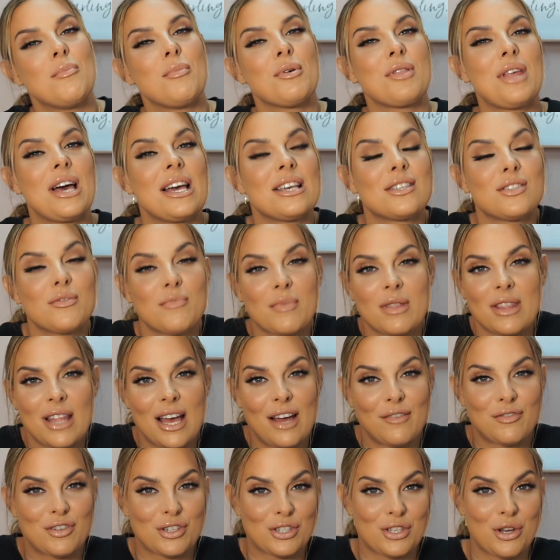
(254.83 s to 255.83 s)
But that is something
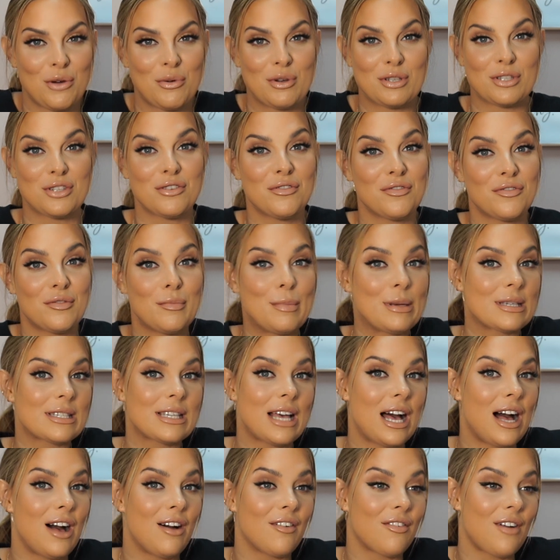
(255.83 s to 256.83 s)
that I've just always done for
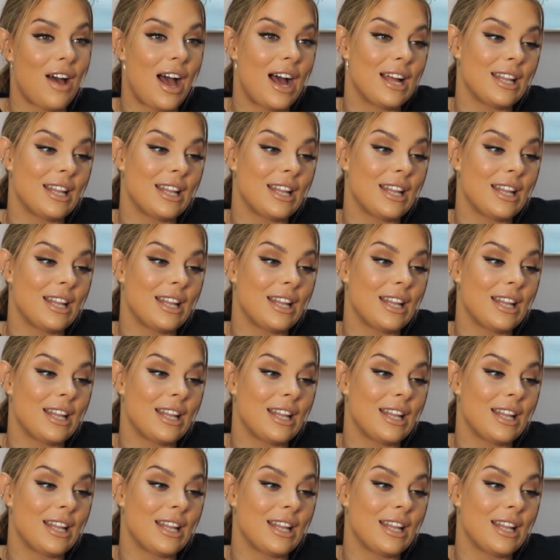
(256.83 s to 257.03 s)
myself,